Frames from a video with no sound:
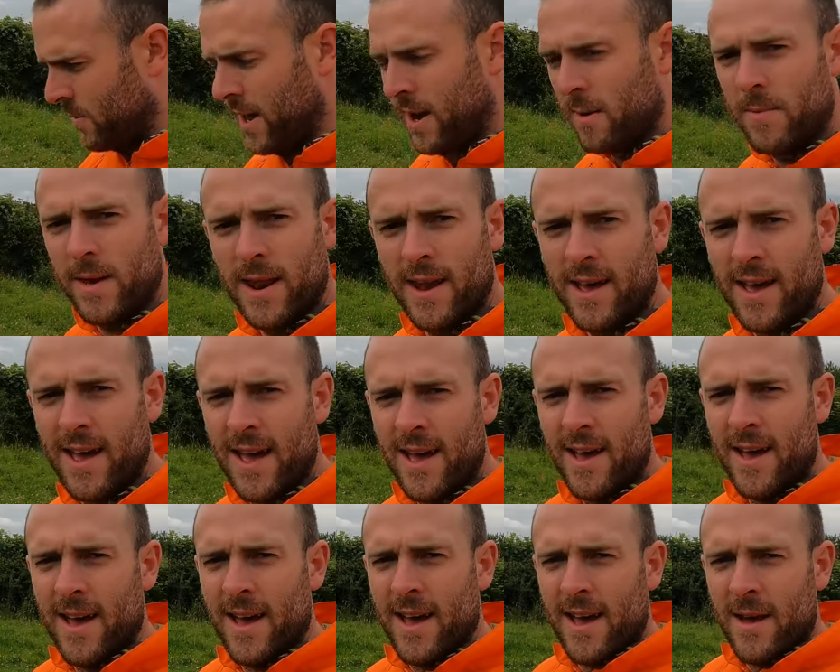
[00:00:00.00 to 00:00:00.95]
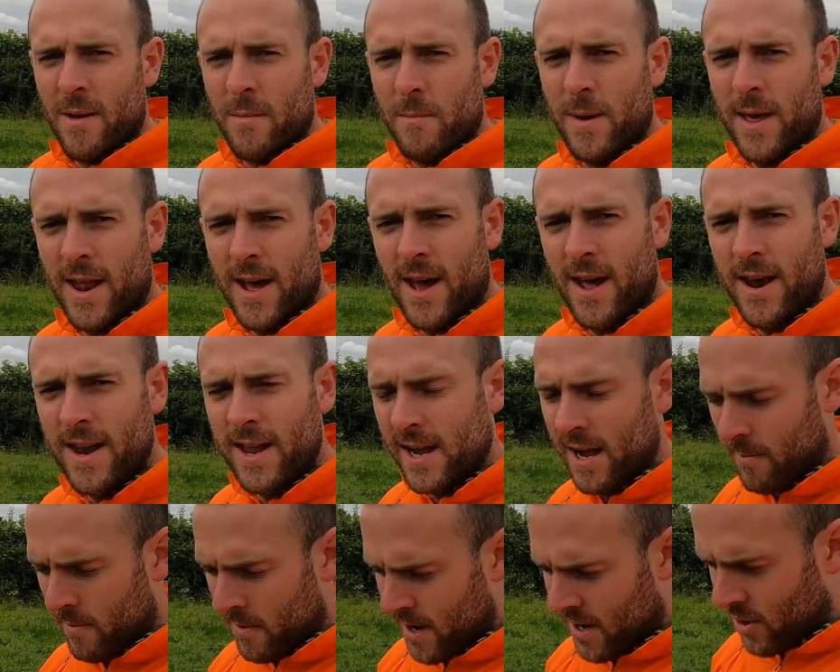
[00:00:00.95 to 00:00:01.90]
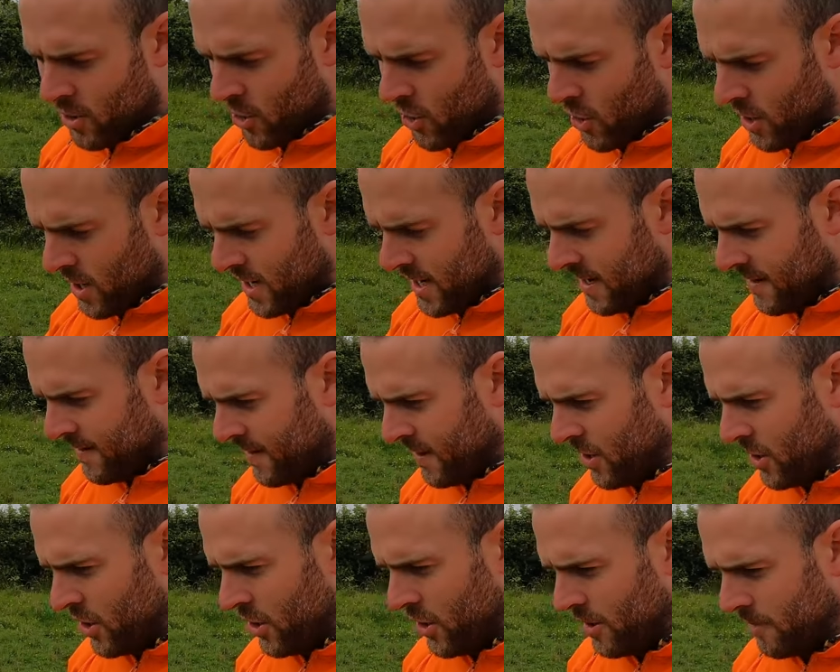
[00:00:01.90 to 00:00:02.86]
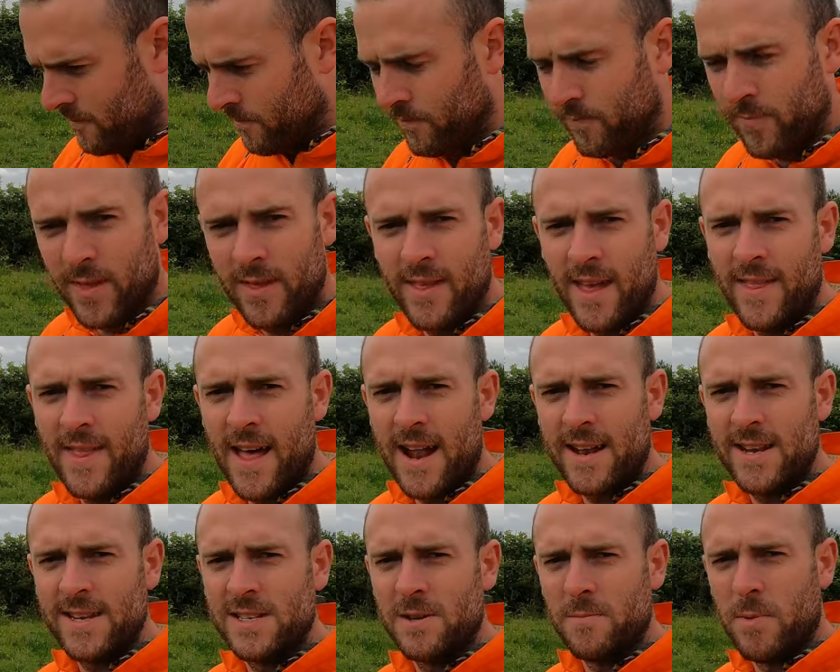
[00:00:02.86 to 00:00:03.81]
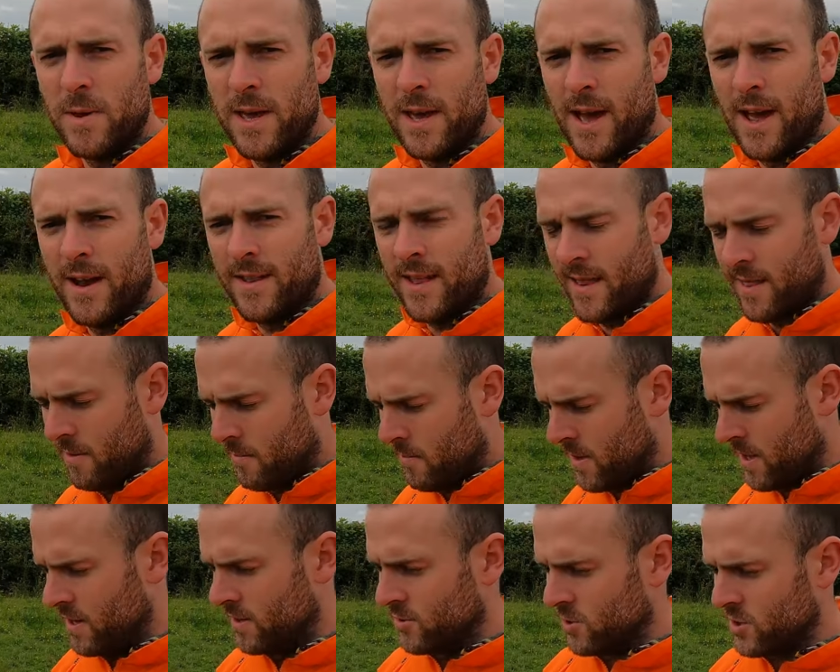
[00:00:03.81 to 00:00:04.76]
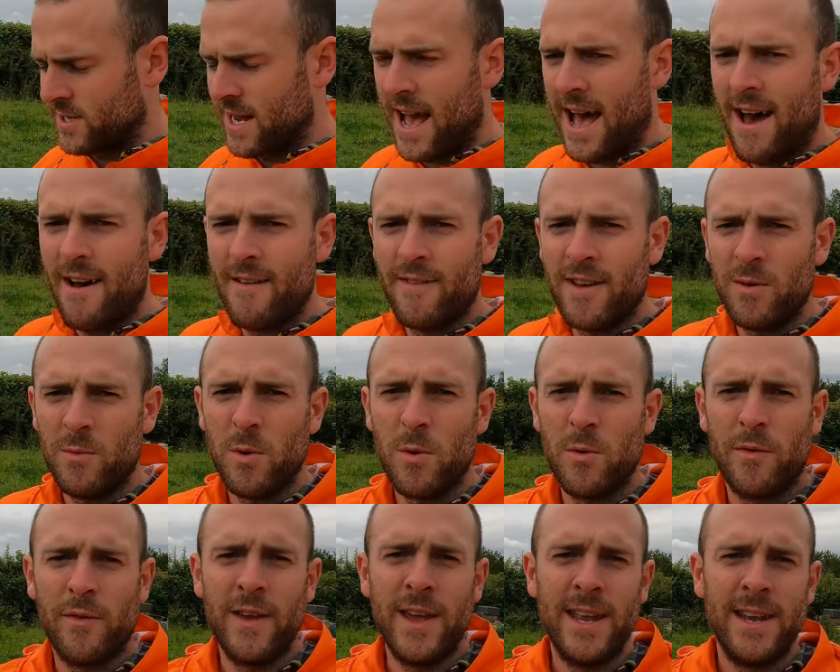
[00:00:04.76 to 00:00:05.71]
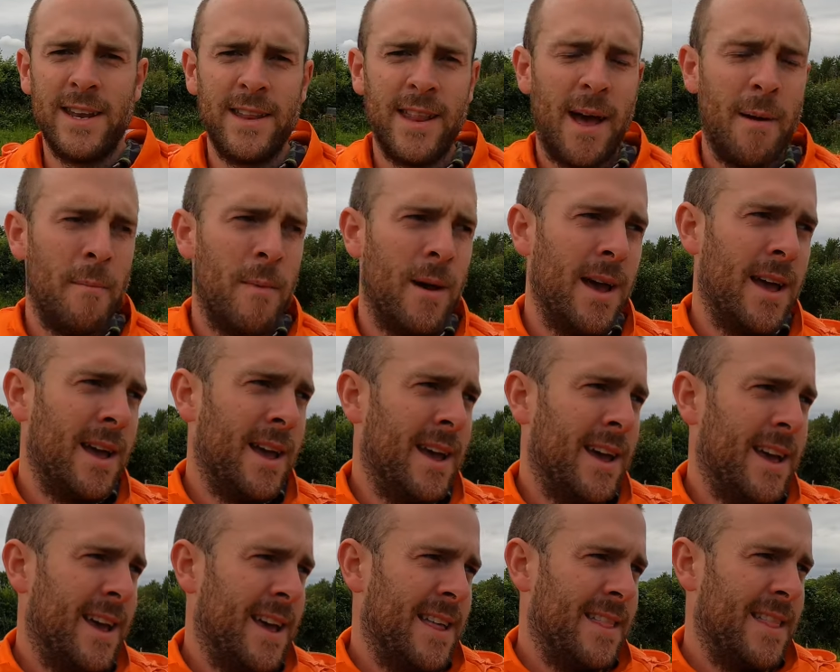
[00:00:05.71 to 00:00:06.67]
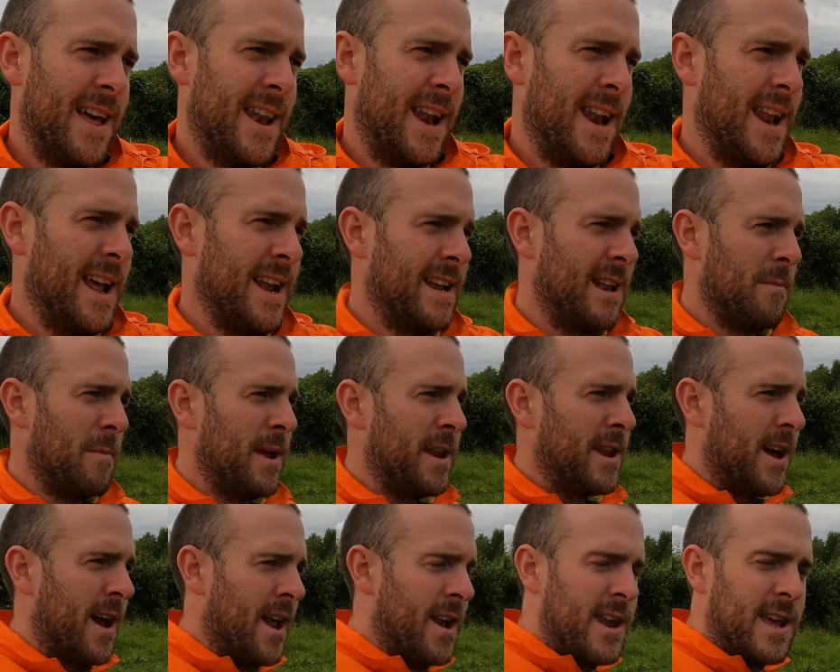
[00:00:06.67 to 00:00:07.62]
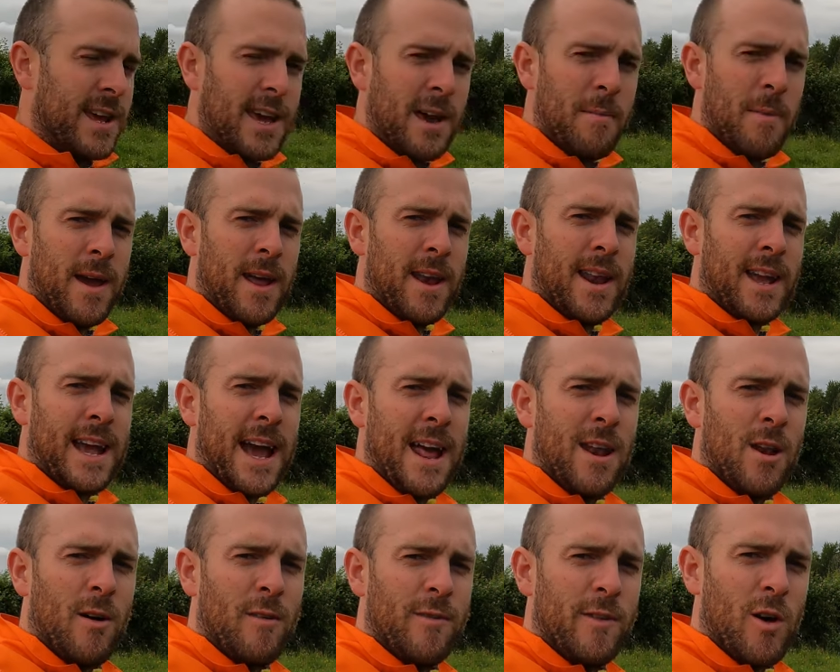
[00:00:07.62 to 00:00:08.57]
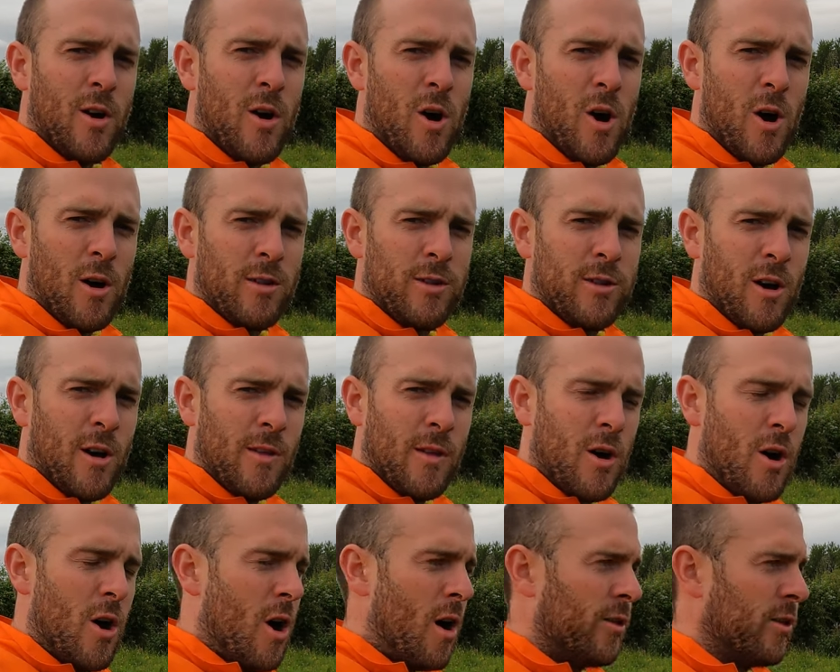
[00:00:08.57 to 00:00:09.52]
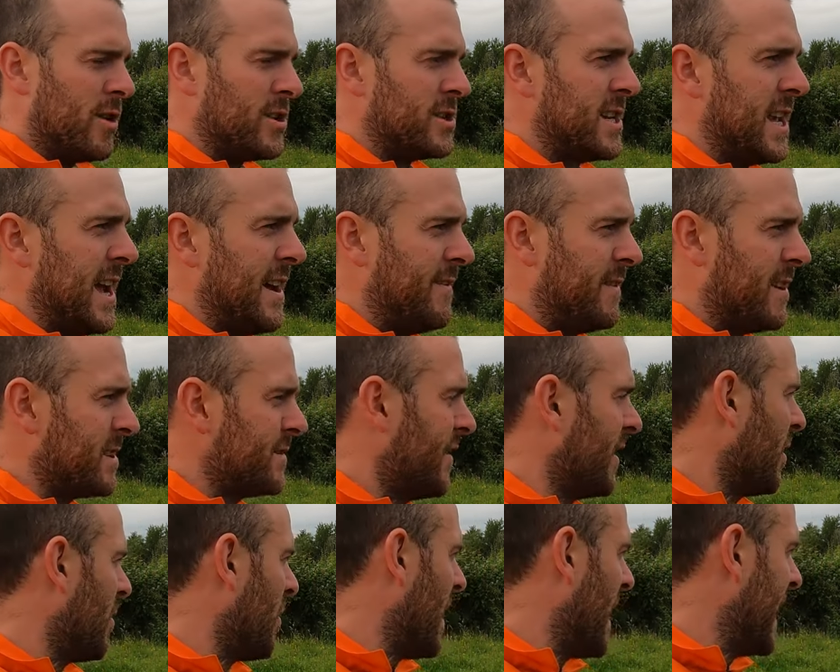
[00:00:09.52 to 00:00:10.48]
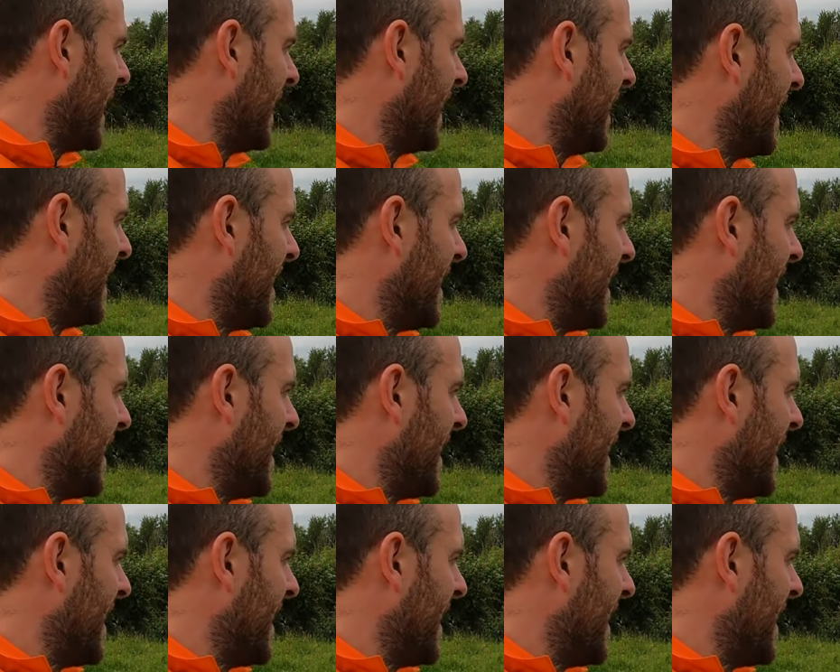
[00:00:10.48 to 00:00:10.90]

We had a bit of honey coming in early in the year, then that disappeared, then the bees were starving, we were feeding them. Then a little bit of honey came in again off the hawthorn saved us for a while.